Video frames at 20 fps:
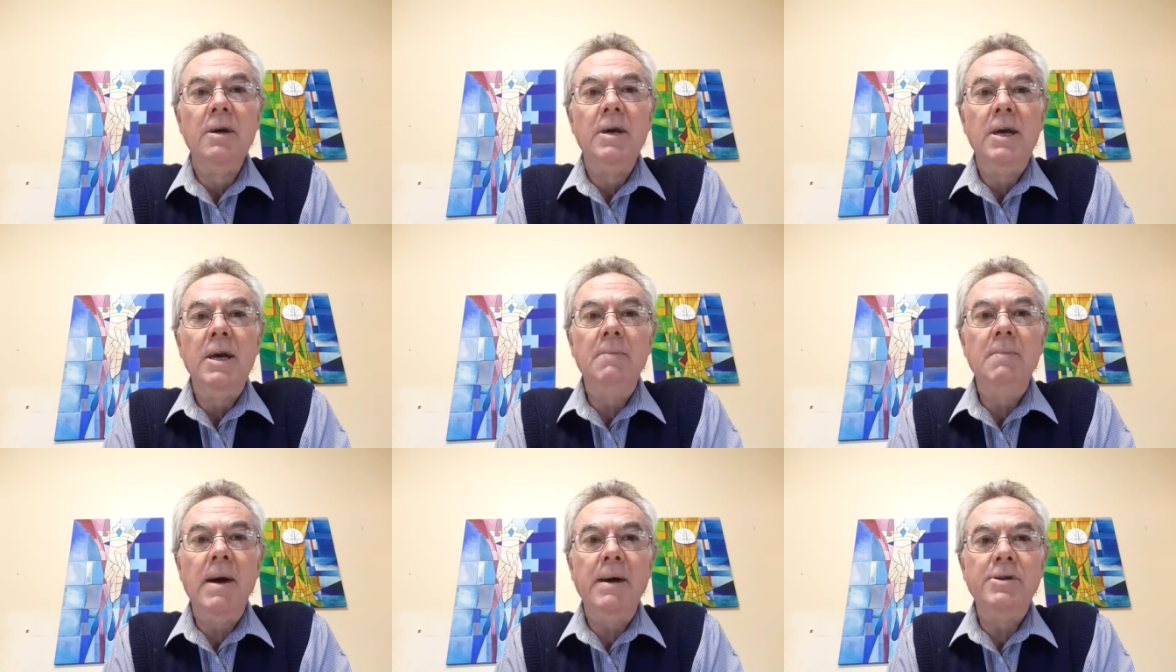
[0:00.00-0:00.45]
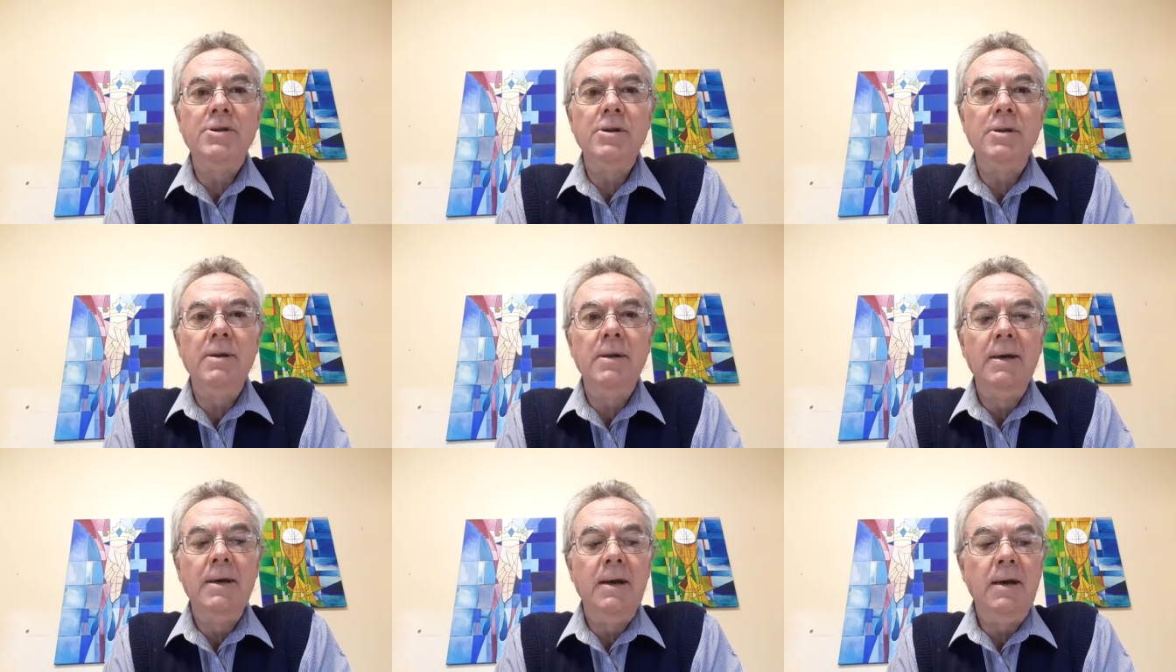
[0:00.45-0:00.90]

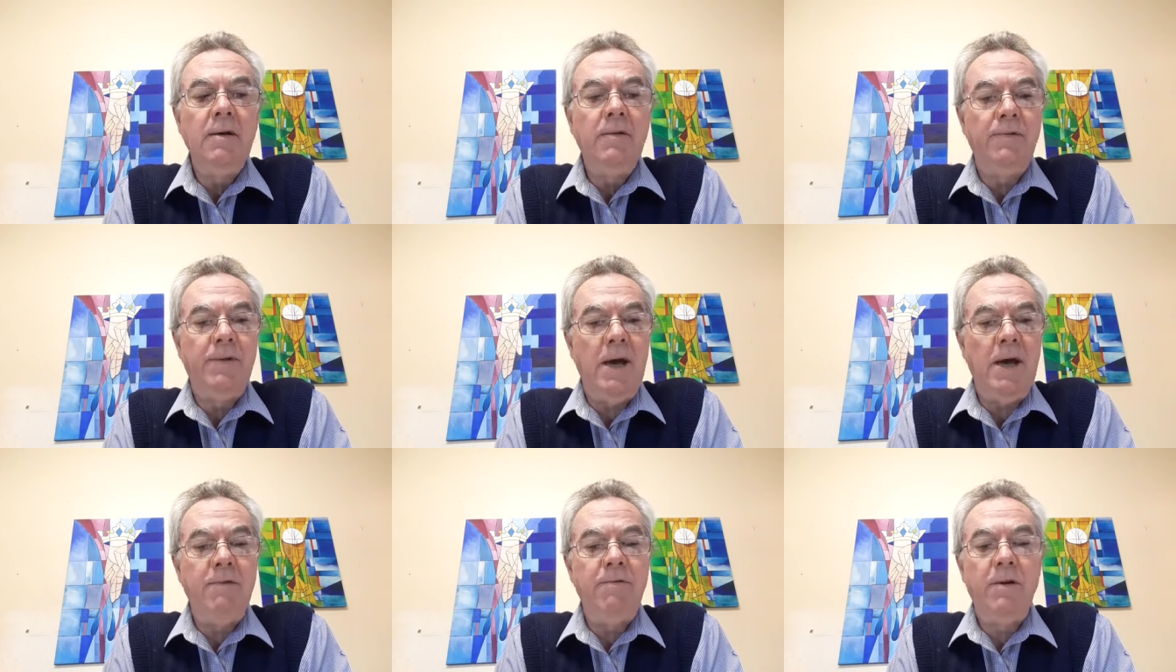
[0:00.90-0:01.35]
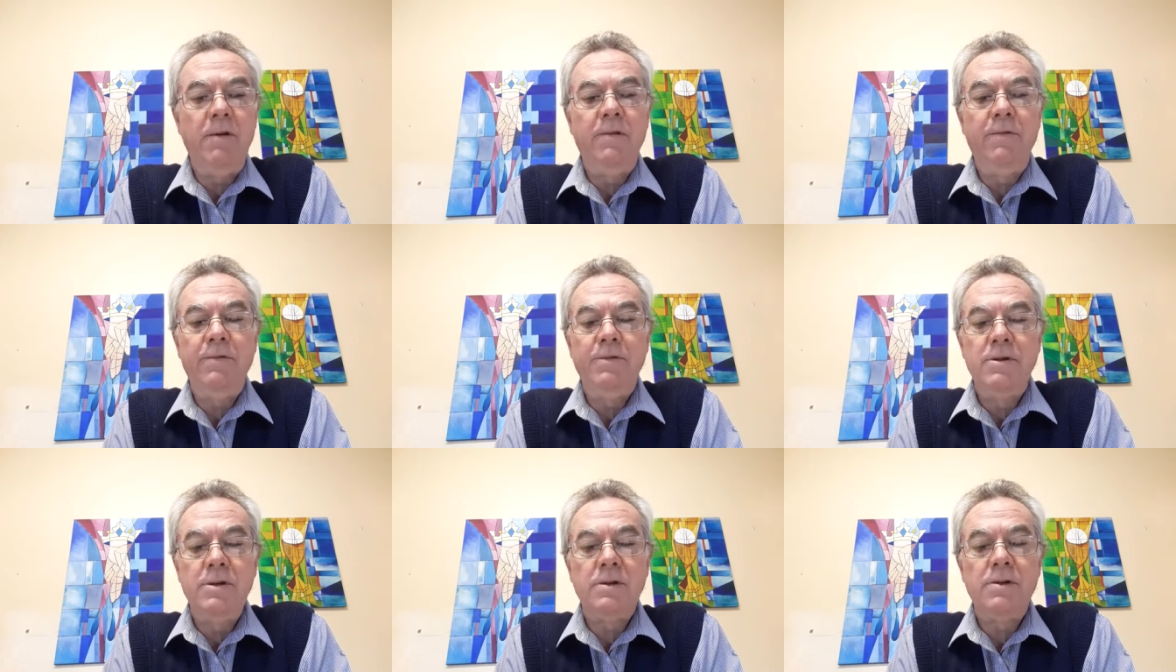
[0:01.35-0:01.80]
Imagine if
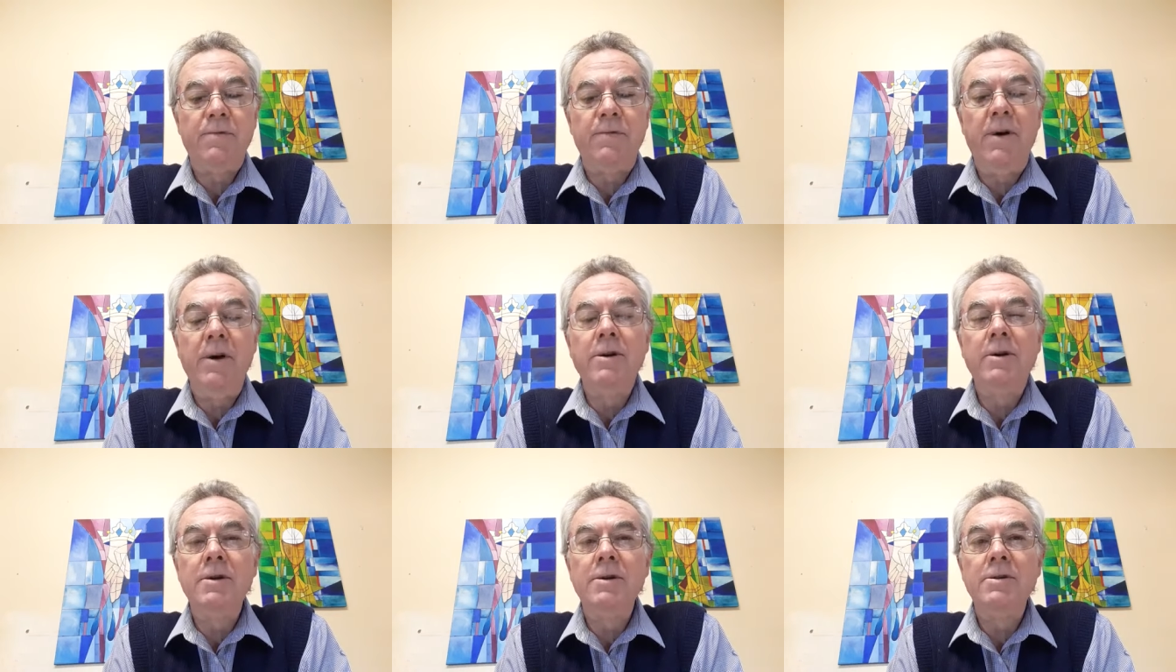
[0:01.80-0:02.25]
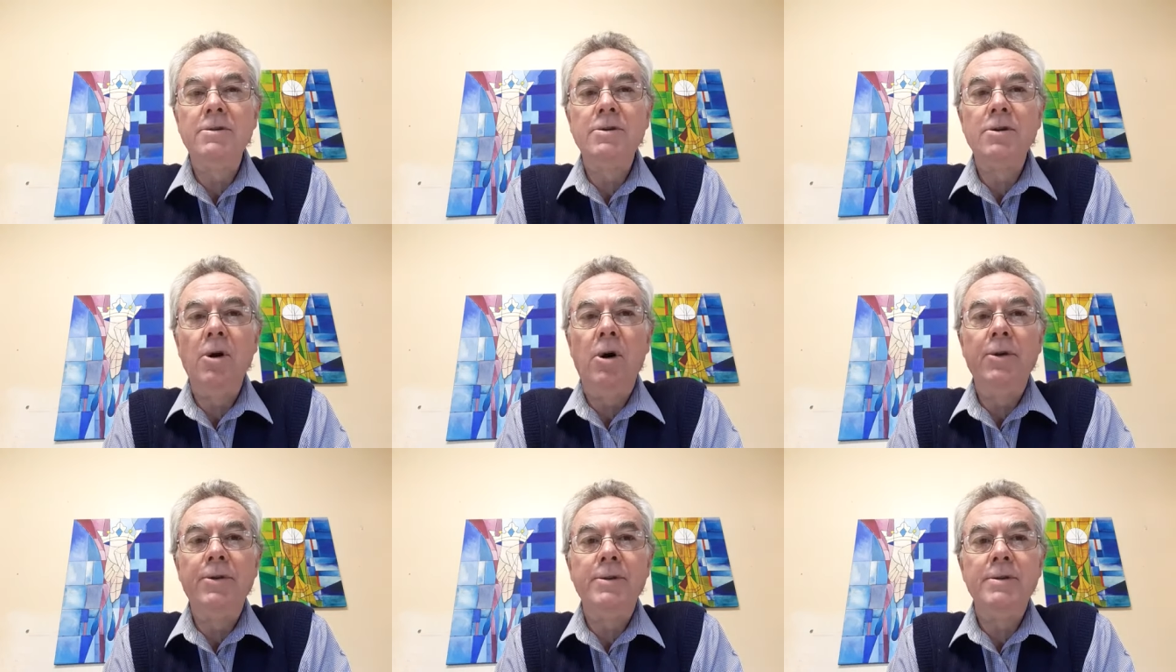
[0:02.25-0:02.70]
David just focused
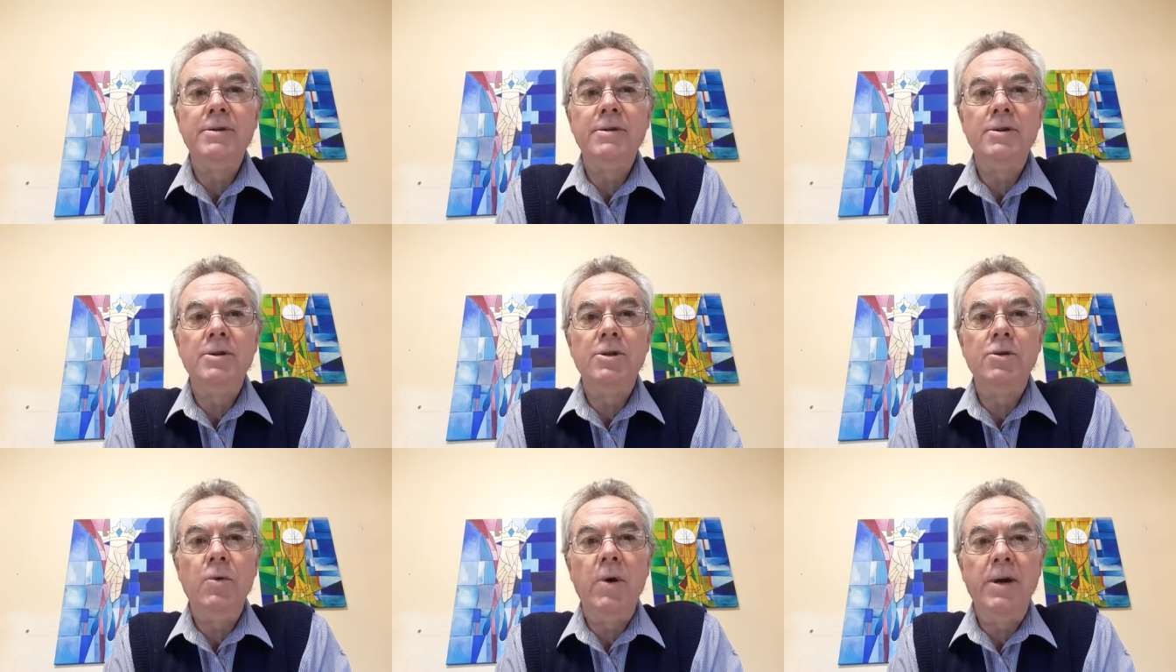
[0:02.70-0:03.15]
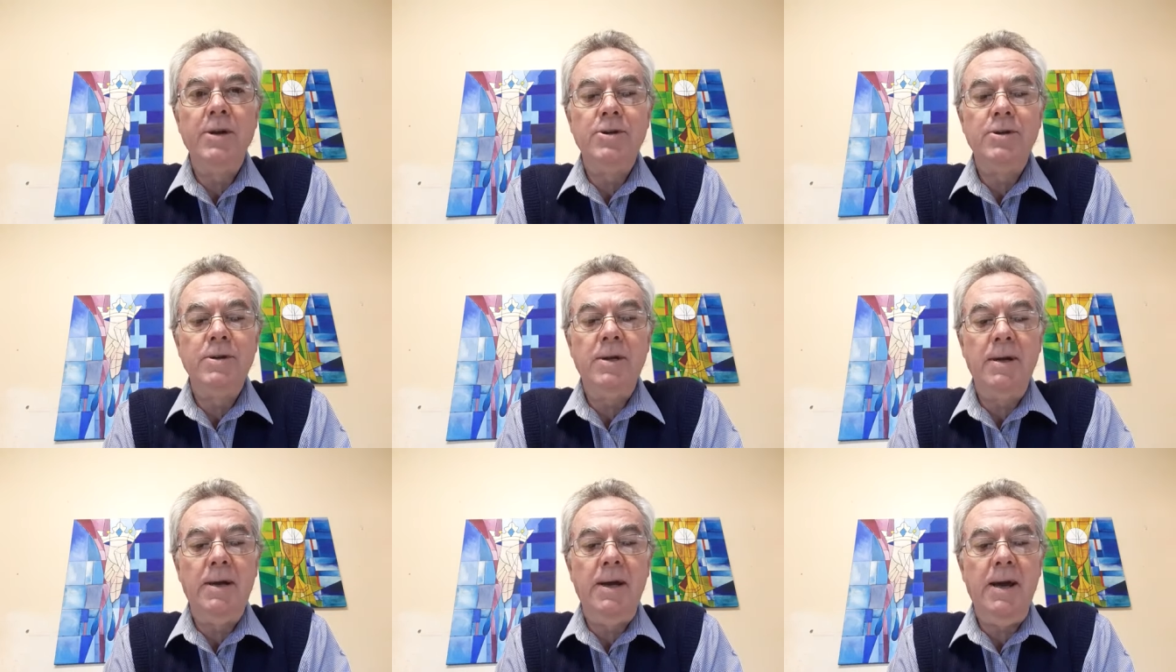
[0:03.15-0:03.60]
on the
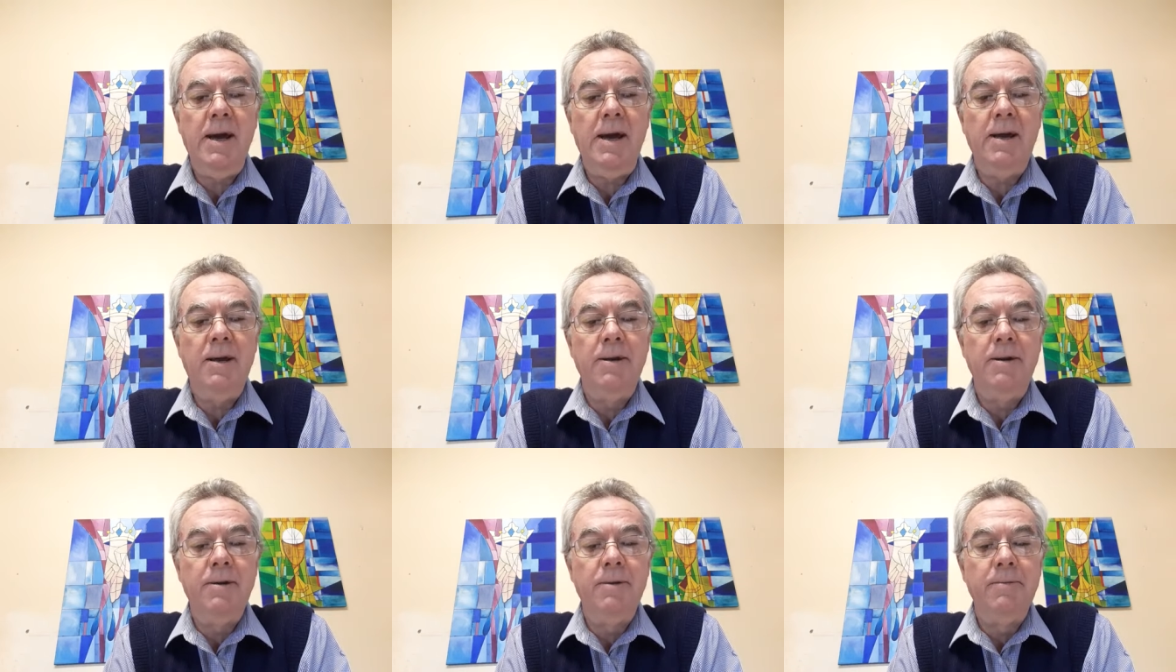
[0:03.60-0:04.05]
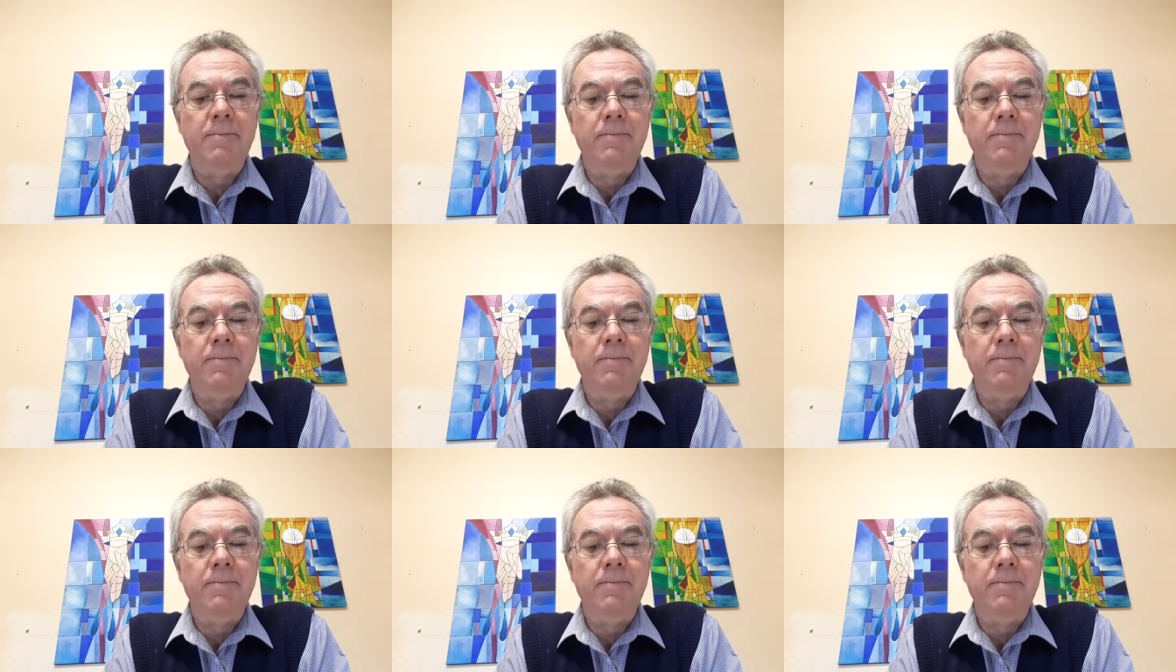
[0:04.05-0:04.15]
situation at hand.